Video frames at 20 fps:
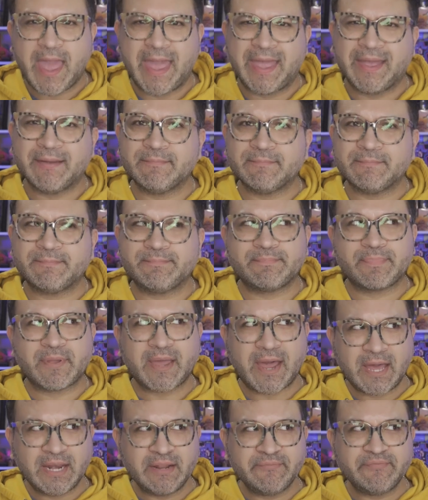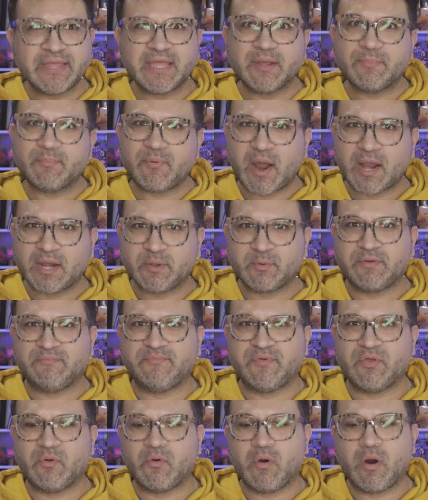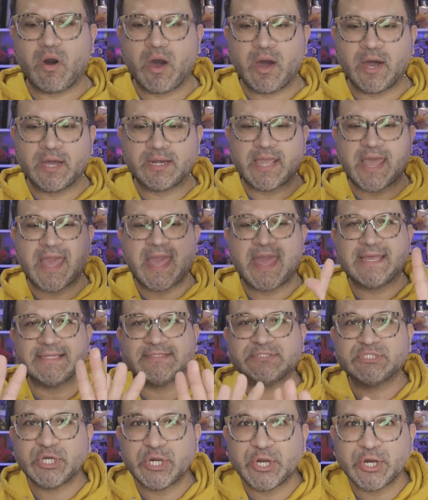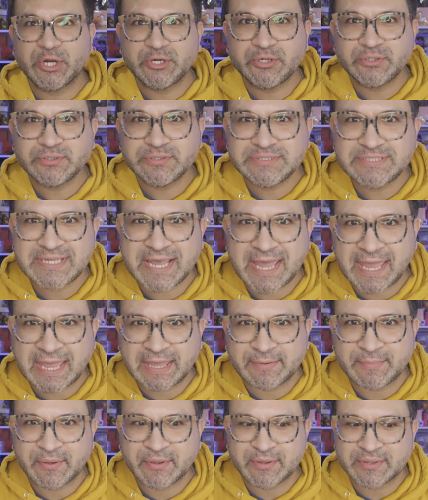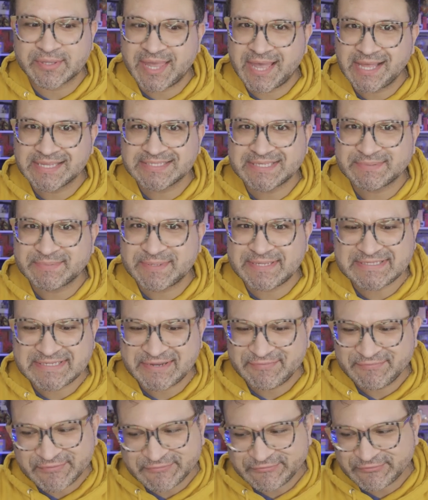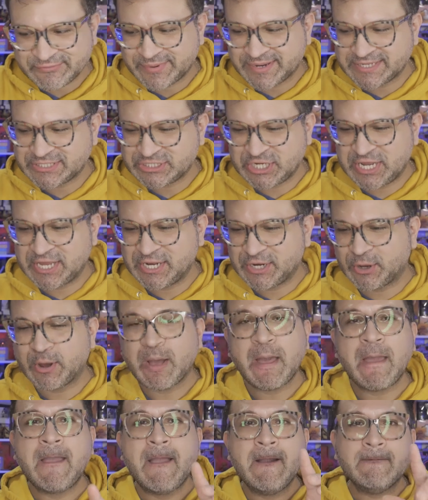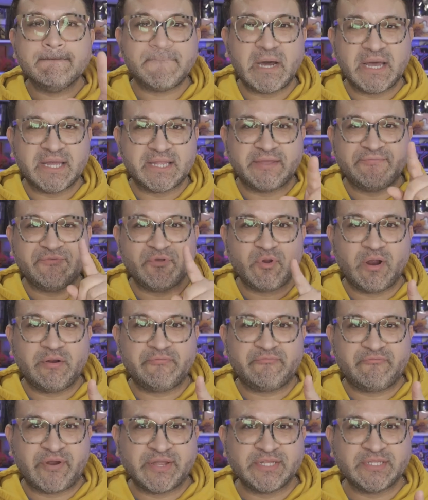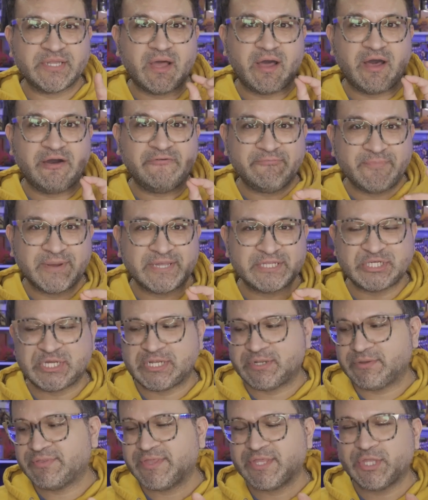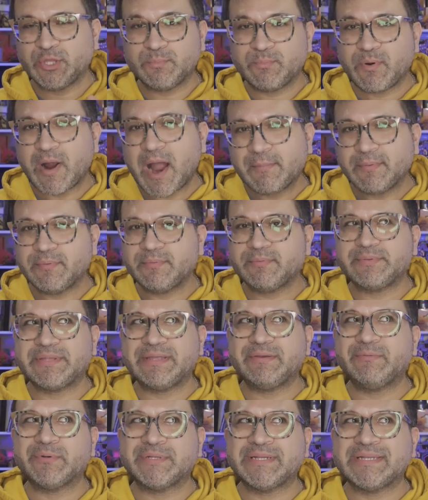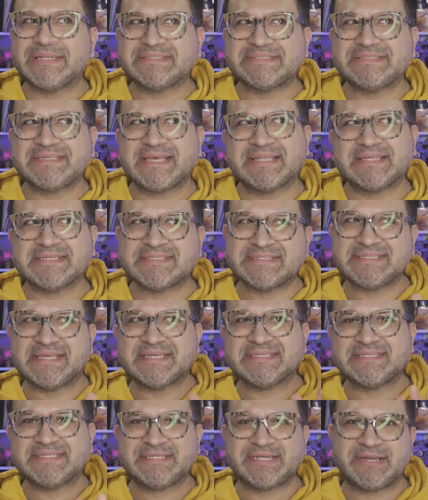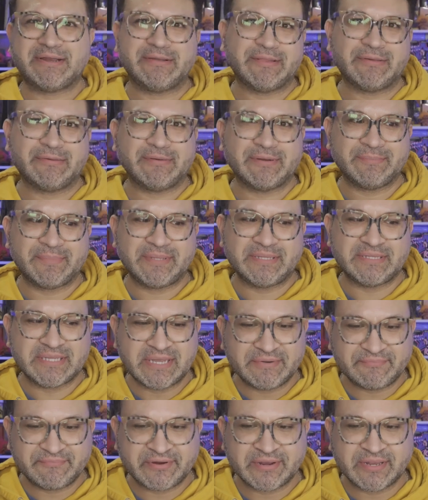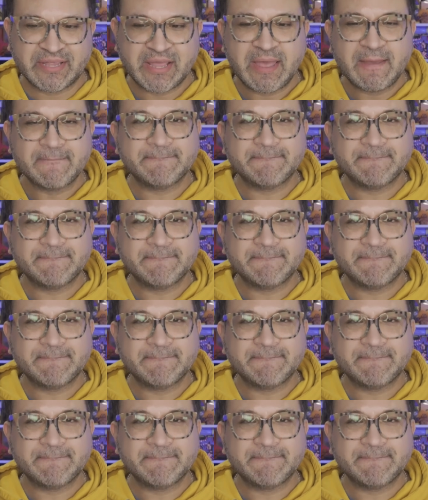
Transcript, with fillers: and kind of like a product review on a turntable. Yeah, something different for my channel. But if you are a friend of my channel, then you probably wouldn't say this is necessarily going to be different